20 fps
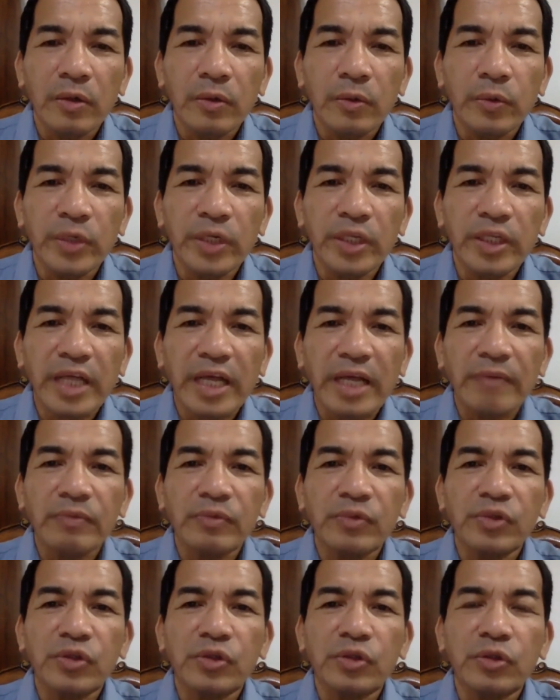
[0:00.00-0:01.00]
when it
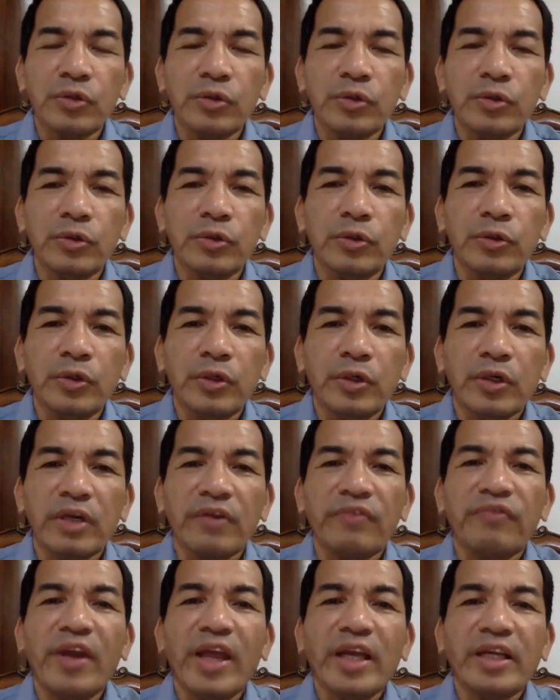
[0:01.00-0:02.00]
comes to
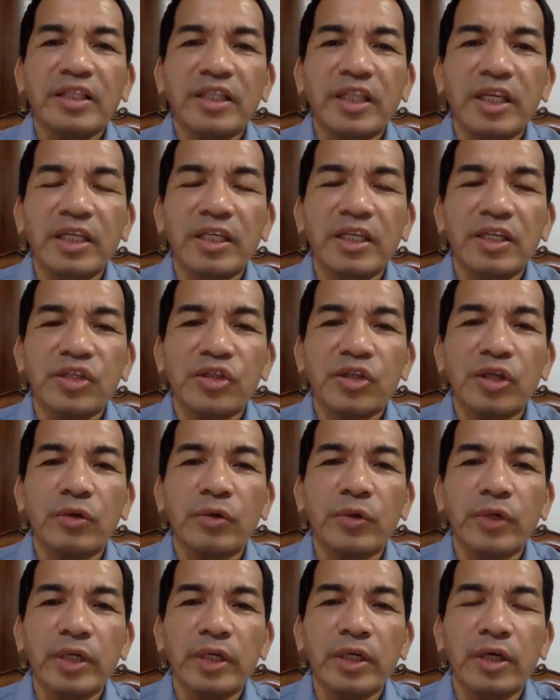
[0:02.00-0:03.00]
reflecting the
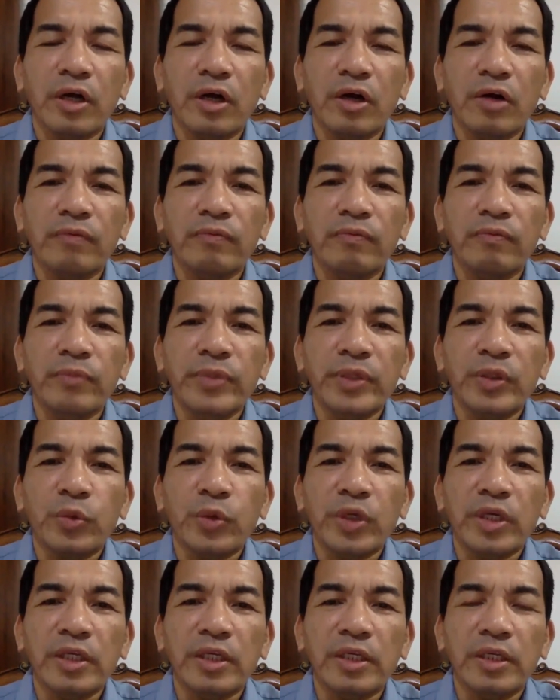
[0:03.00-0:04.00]
story of
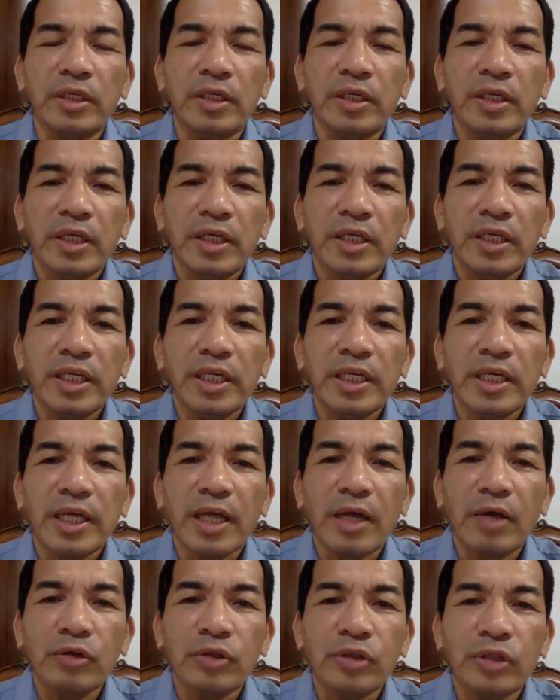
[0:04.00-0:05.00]
between the
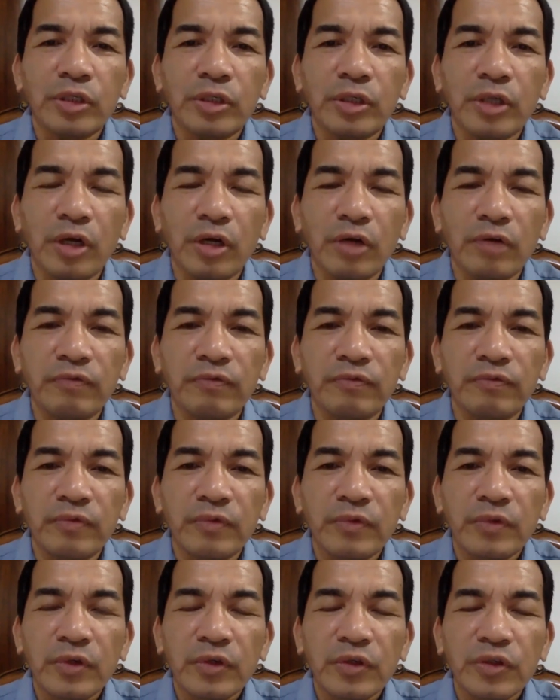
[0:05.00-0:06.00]
encounter of
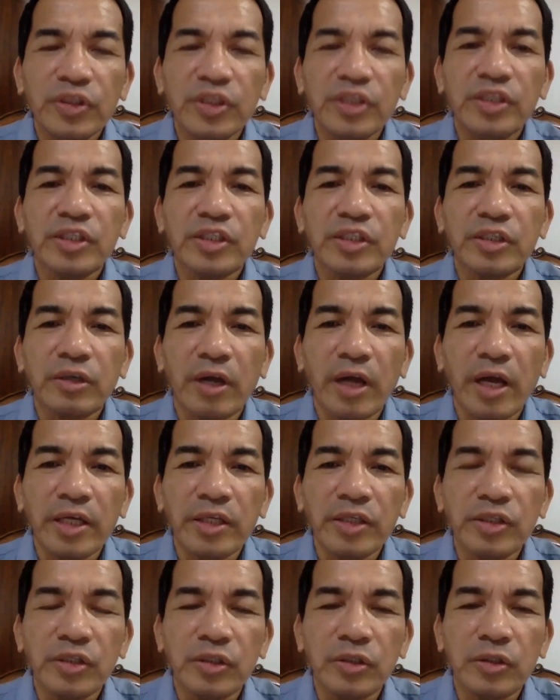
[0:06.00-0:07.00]
Jesus
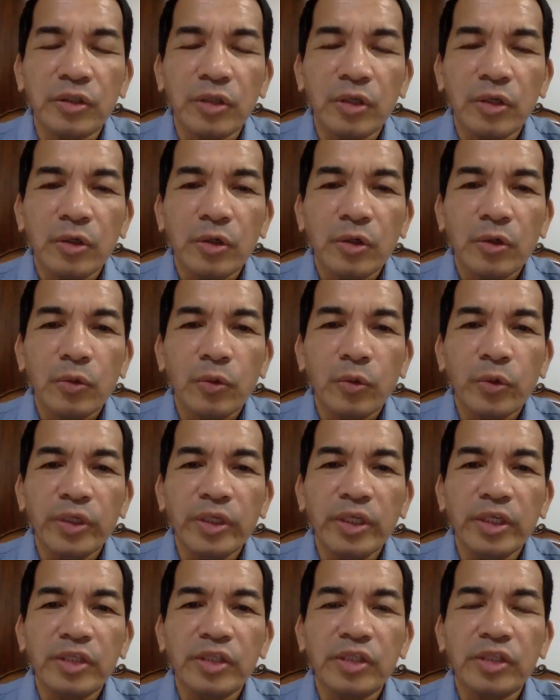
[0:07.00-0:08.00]
Christ with
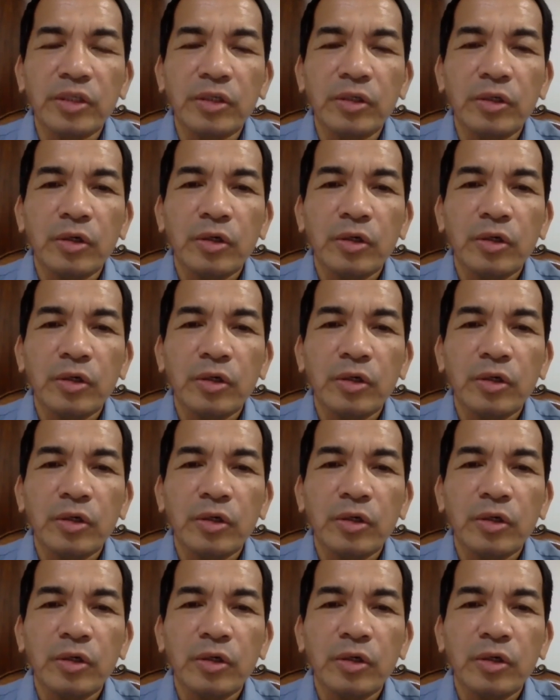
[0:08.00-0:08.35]
this